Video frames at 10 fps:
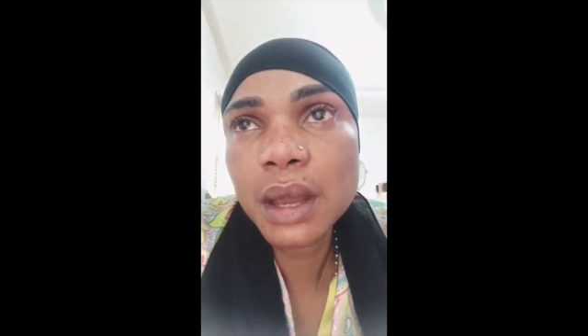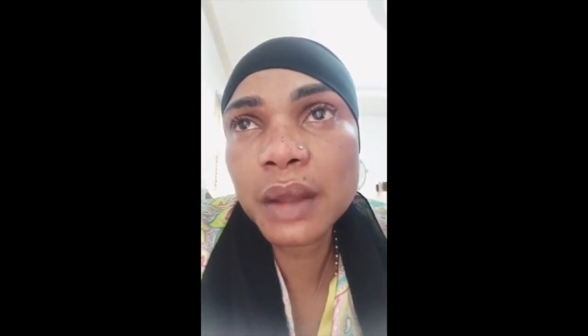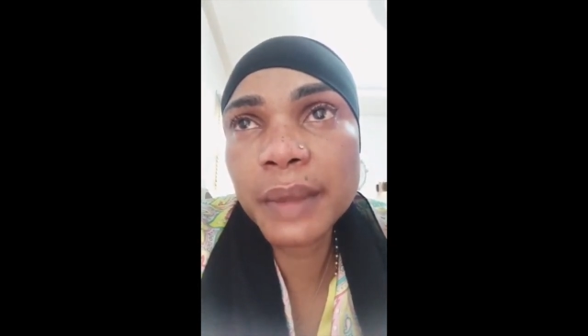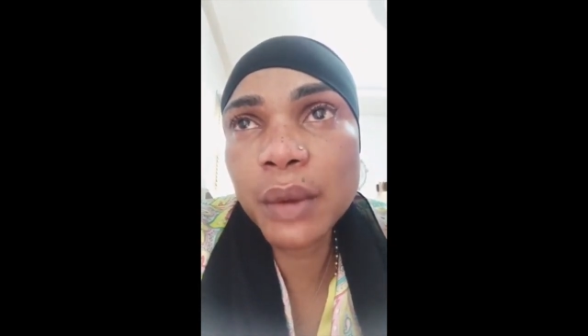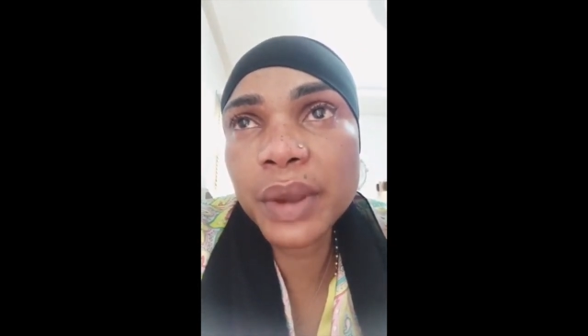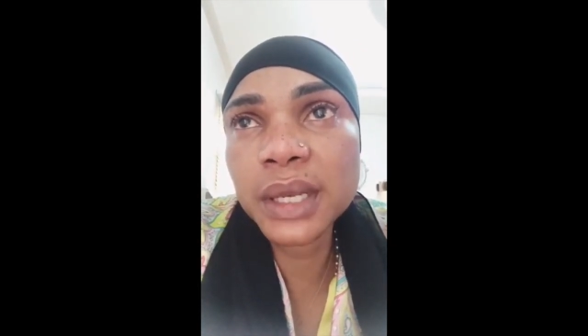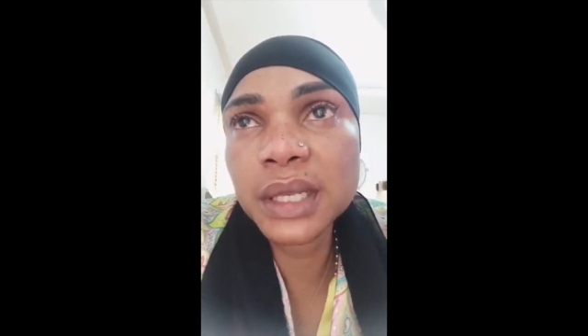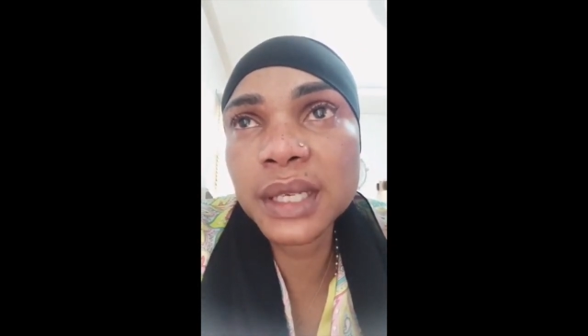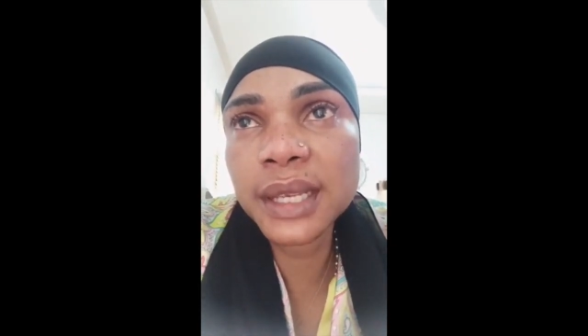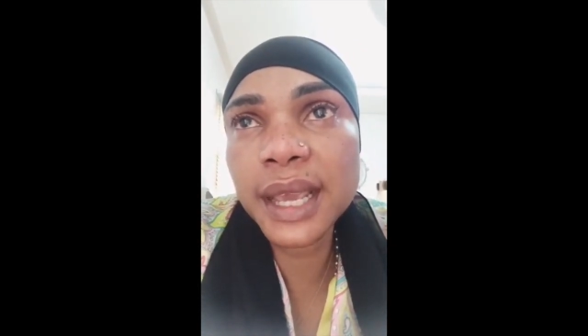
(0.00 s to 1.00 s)
on my
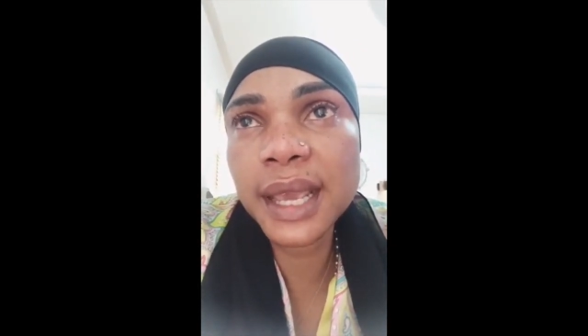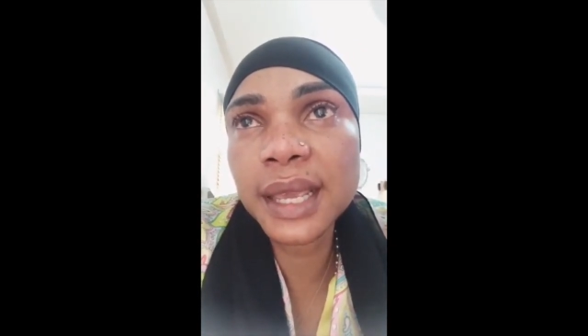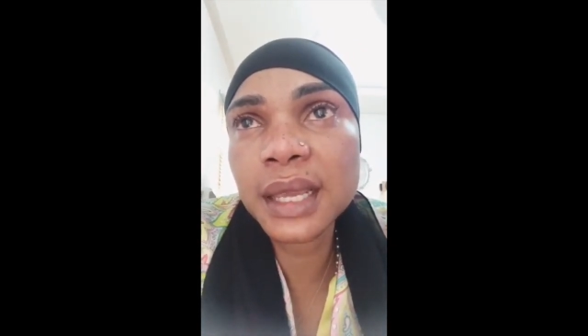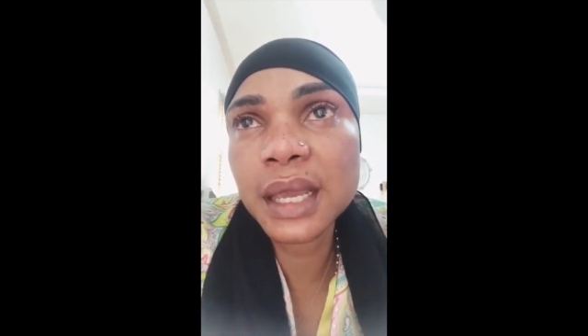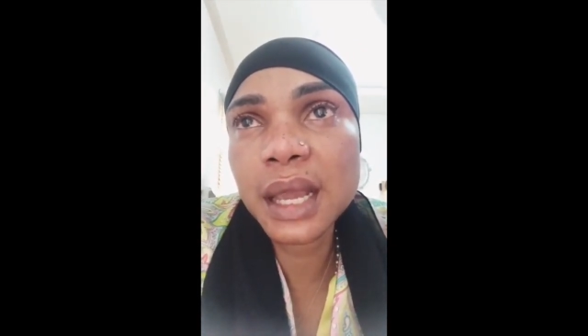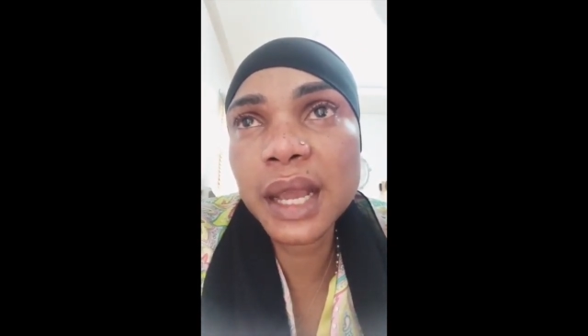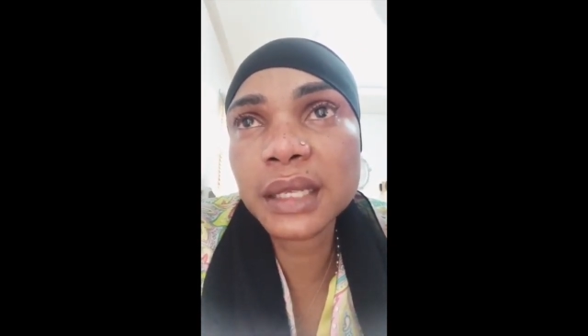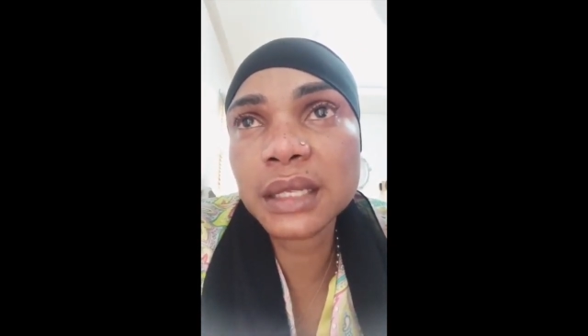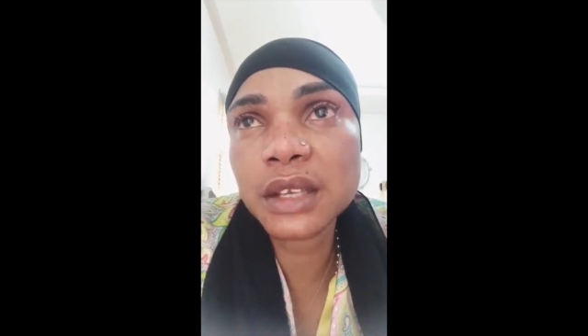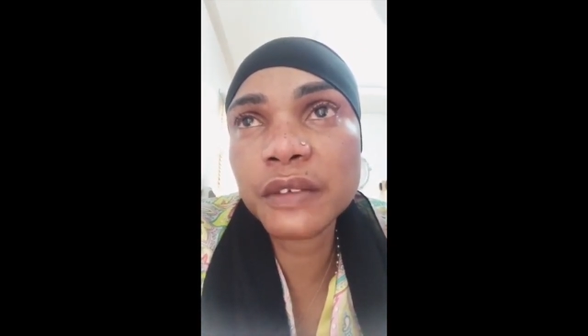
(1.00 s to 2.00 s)
wedding day,
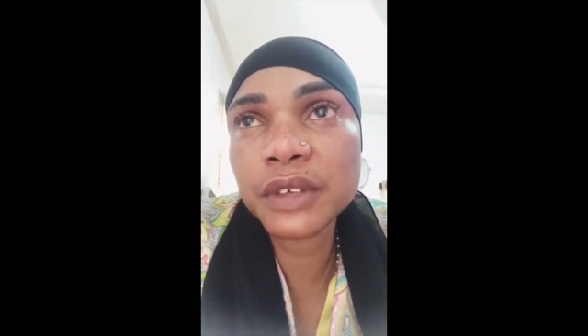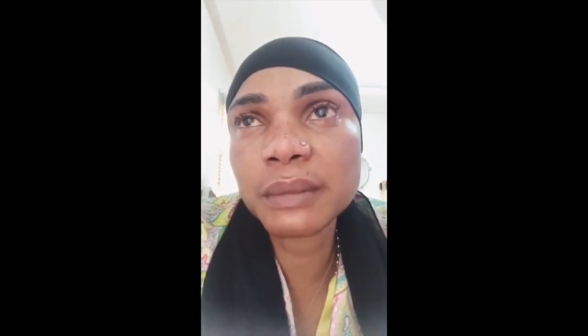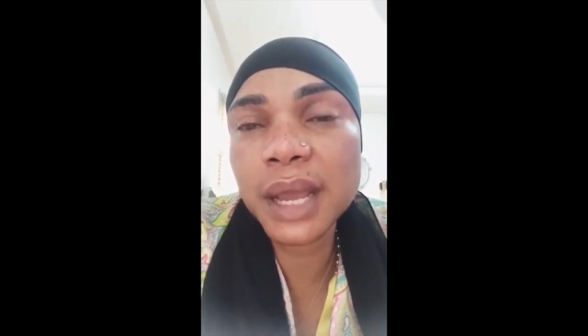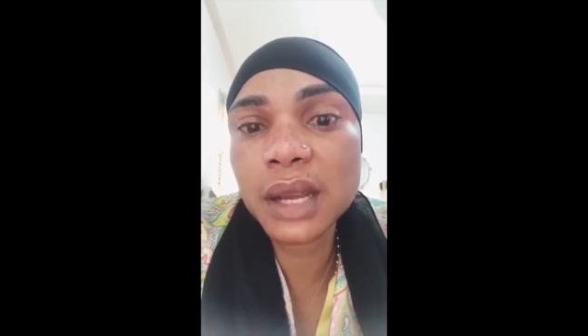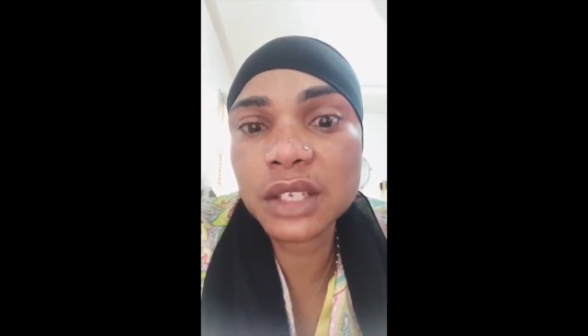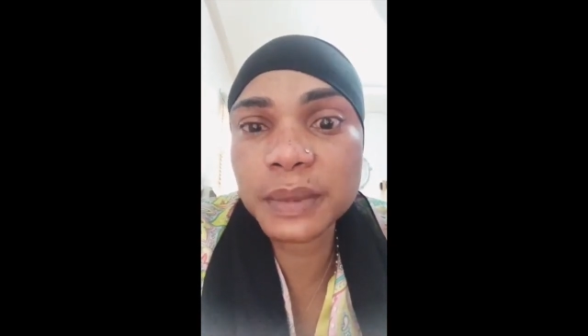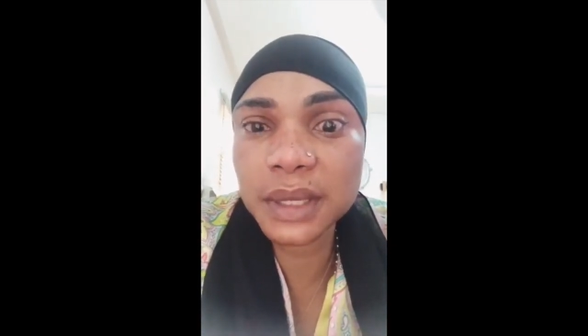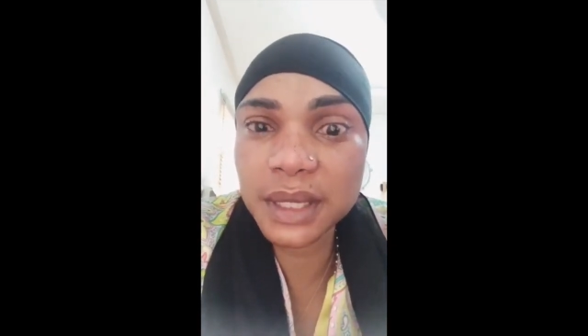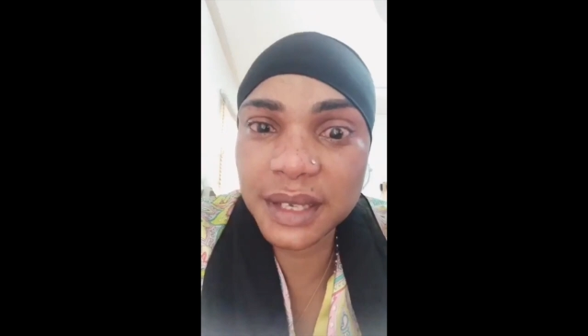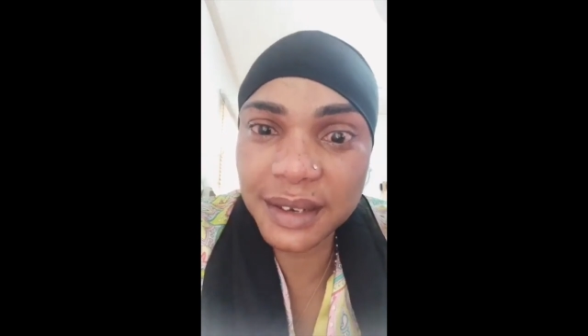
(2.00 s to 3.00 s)
I discovered my
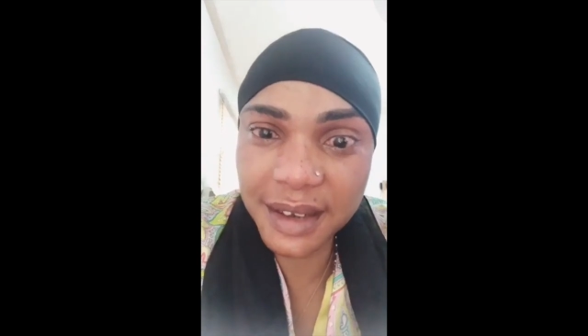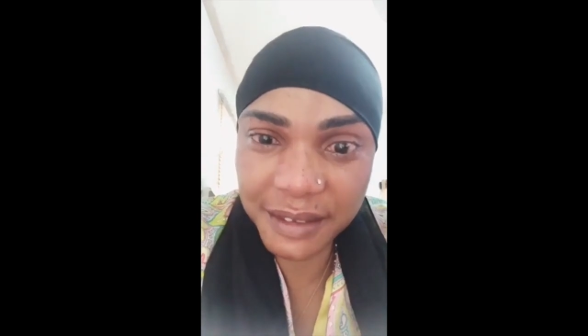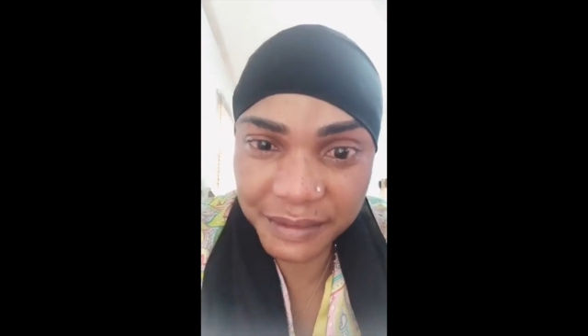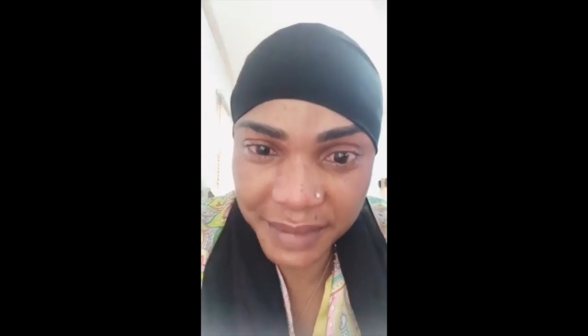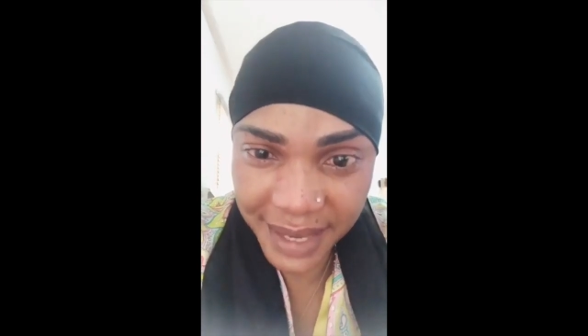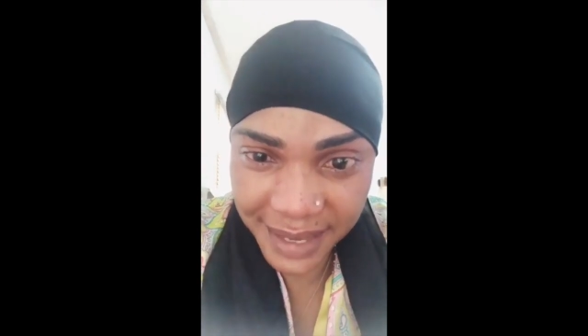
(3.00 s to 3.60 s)
husband did not love